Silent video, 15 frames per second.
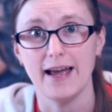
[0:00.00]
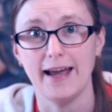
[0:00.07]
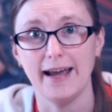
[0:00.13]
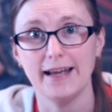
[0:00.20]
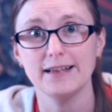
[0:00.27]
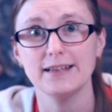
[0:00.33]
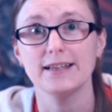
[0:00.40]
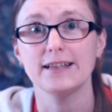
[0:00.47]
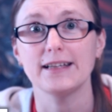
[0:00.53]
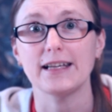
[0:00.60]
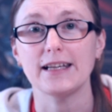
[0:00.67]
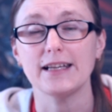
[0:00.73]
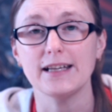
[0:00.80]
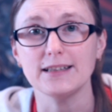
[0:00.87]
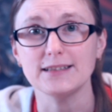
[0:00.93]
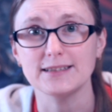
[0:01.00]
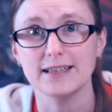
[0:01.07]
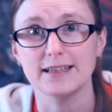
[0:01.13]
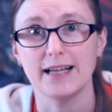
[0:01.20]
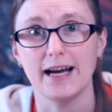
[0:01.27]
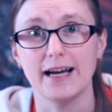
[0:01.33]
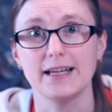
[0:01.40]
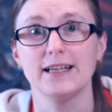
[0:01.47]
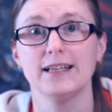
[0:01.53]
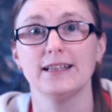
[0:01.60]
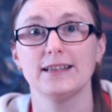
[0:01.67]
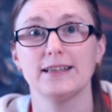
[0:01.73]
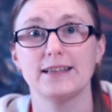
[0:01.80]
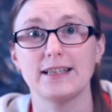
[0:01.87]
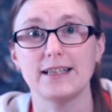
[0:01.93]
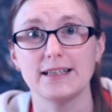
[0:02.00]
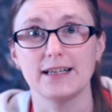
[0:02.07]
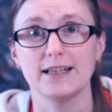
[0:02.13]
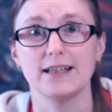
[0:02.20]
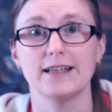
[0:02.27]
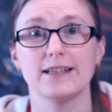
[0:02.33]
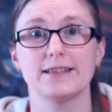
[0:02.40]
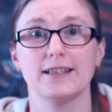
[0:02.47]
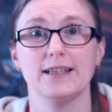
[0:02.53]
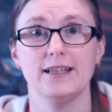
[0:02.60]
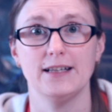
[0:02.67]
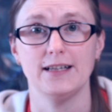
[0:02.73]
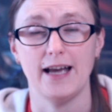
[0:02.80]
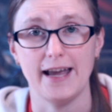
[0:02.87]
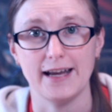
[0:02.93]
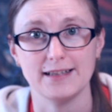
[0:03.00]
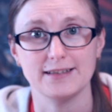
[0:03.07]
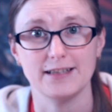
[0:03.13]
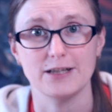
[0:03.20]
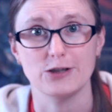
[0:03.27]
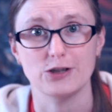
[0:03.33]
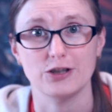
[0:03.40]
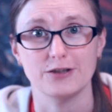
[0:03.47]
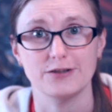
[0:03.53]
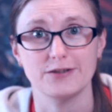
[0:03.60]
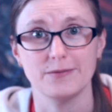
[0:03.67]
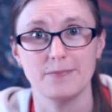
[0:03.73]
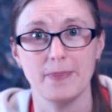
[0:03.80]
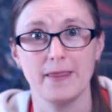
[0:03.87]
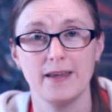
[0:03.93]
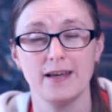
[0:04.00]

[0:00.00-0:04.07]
and ESNI TLS extensions.